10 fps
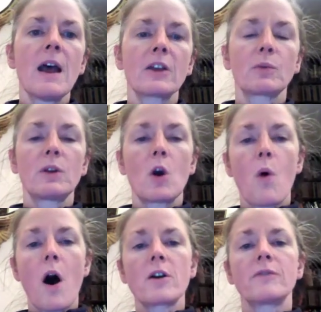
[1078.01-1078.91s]
As we know,
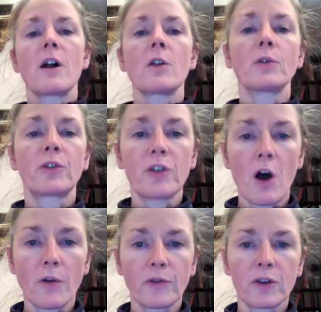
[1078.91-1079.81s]
water follows
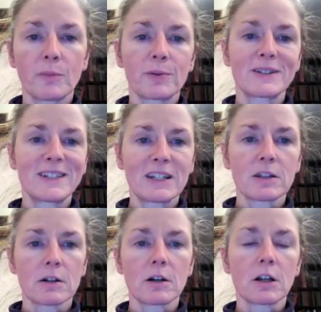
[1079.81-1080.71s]
salt, so
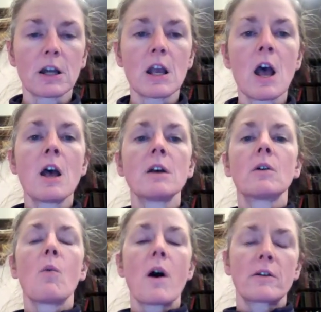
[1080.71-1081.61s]
particularly
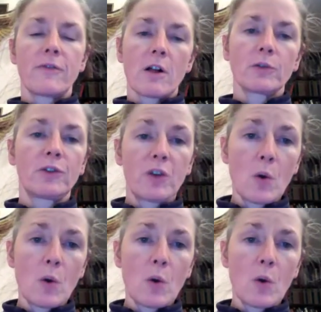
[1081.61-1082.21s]
water follows